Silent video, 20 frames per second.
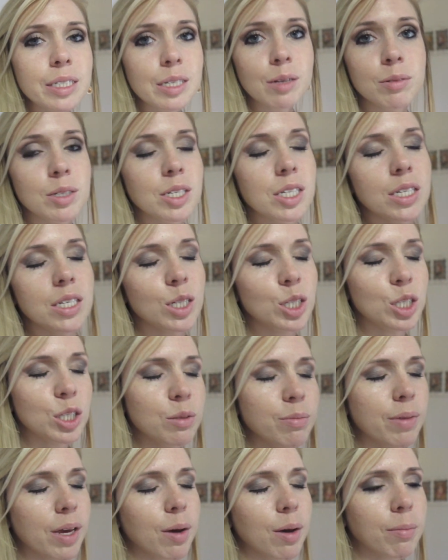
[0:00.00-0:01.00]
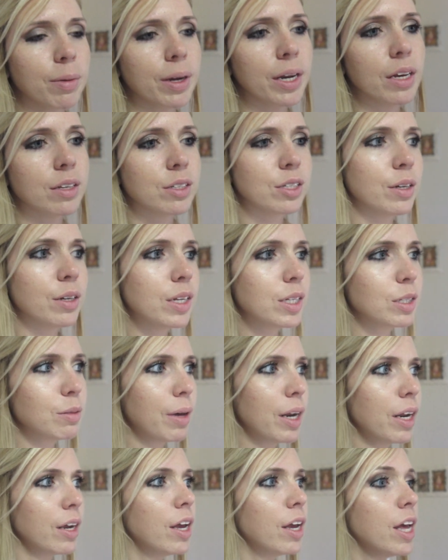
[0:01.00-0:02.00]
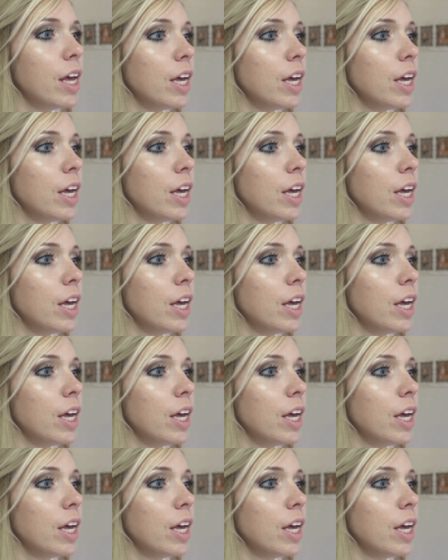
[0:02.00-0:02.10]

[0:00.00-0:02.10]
I'm just it's just me home right now, so it doesn't matter.